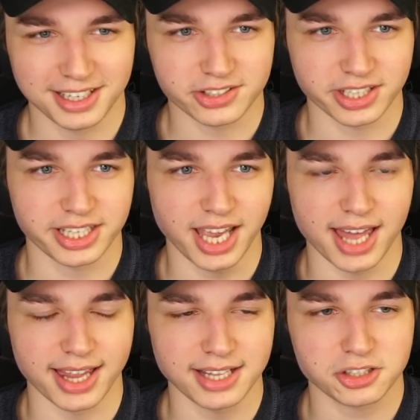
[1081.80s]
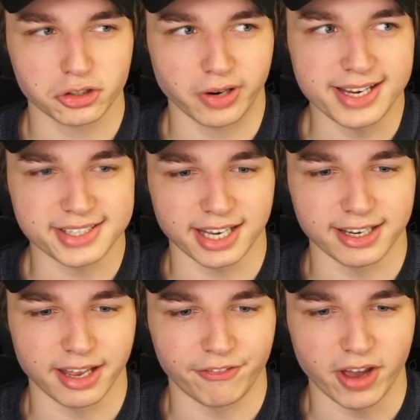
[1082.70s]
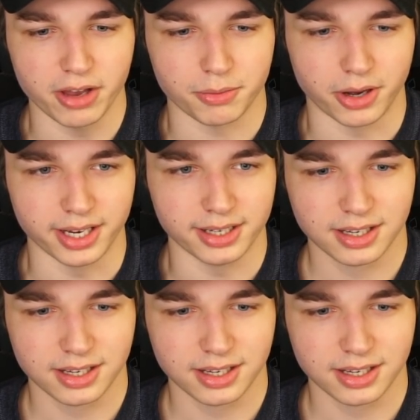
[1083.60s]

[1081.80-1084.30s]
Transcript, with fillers: He's like, yeah, that's crazy. I, I found one.